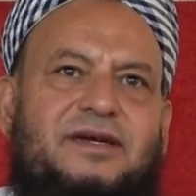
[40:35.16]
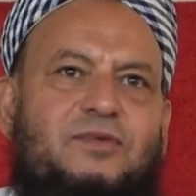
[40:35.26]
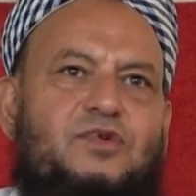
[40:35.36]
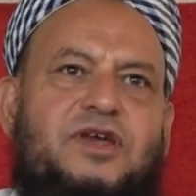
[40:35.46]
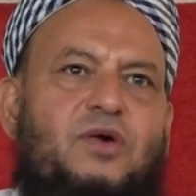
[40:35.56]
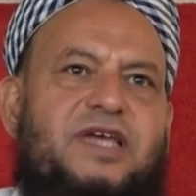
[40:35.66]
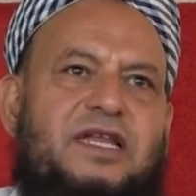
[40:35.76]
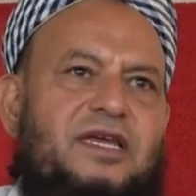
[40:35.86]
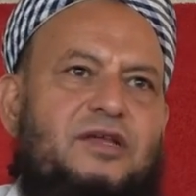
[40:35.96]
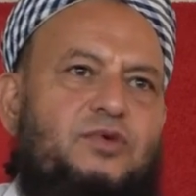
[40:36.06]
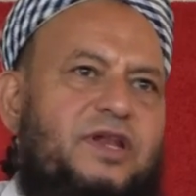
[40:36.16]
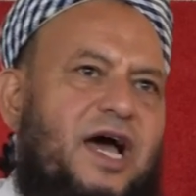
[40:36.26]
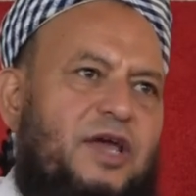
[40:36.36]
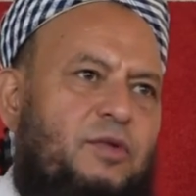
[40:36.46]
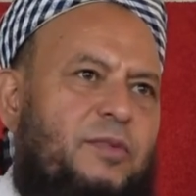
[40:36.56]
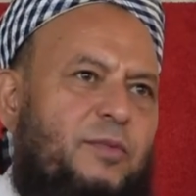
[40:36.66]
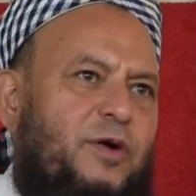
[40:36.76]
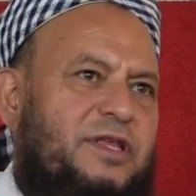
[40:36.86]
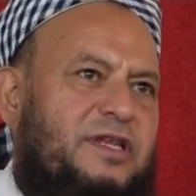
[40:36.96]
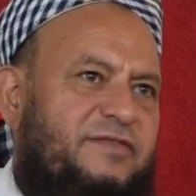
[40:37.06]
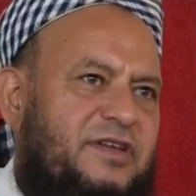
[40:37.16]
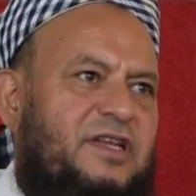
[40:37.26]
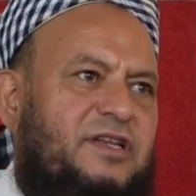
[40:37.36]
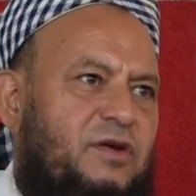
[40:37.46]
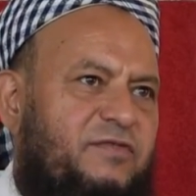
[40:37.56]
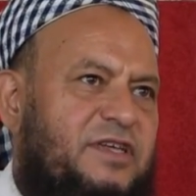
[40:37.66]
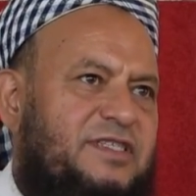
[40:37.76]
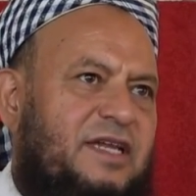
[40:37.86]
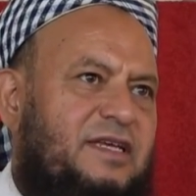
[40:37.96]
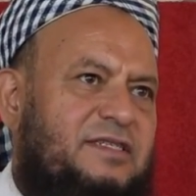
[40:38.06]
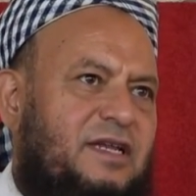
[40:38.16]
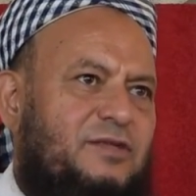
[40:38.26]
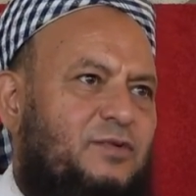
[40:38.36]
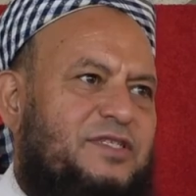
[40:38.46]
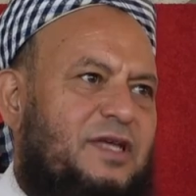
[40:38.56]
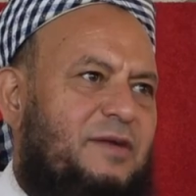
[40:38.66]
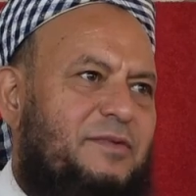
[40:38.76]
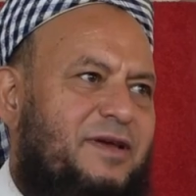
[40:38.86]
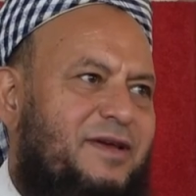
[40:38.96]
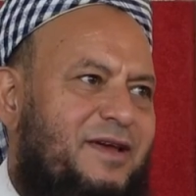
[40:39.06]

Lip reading: without getting into an argument about the divinity of Isa alayhi salatu wasalam.